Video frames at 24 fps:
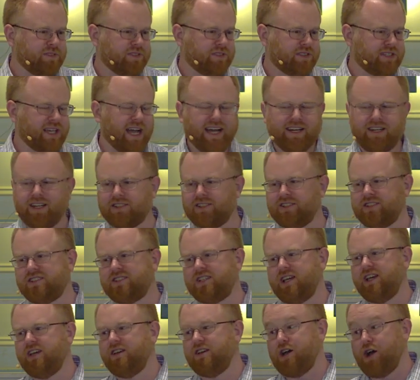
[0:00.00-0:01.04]
God doesn't
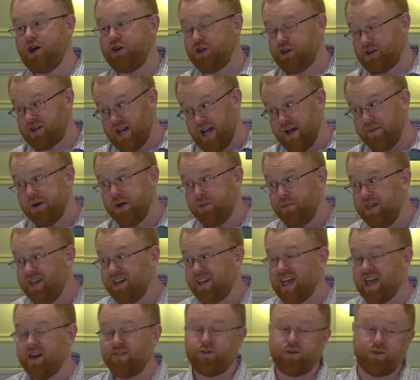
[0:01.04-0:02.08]
say, Oh, you're coming to me
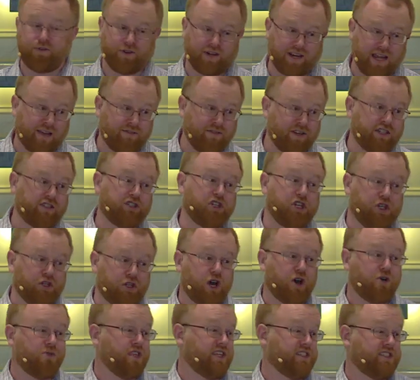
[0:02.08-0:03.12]
again for forgiveness. You
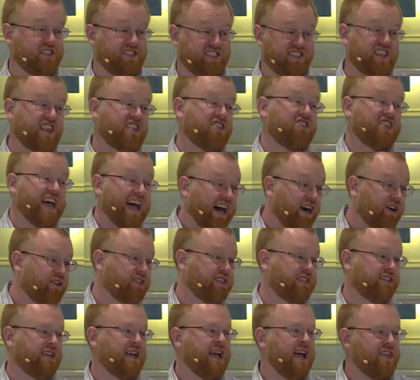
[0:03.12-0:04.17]
know, this is the
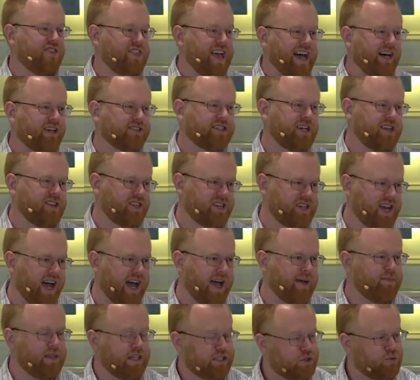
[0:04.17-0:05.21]
thousandth,
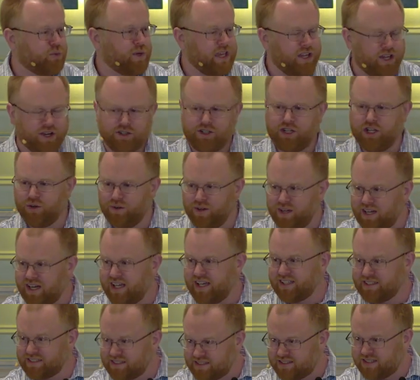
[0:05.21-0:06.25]
time this week you're doing
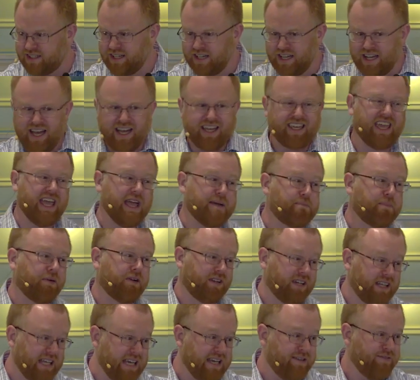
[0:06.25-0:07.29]
this. I can't
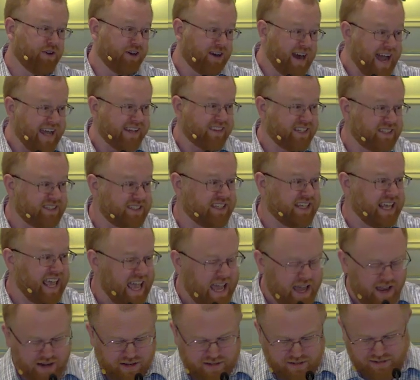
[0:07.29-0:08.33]
believe you're at this
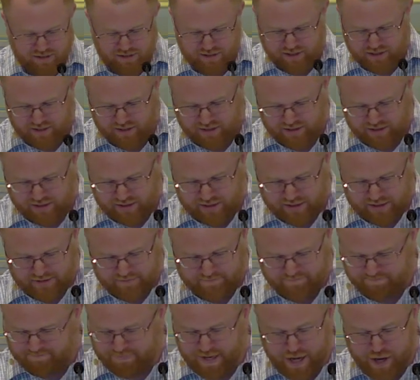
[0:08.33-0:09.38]
again.
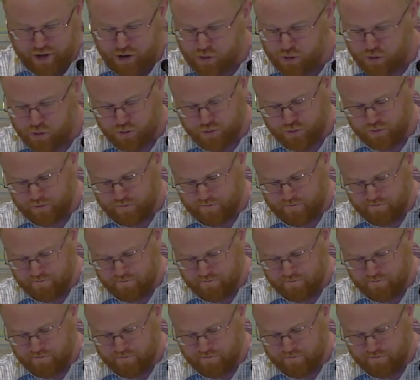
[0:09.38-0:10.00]
No.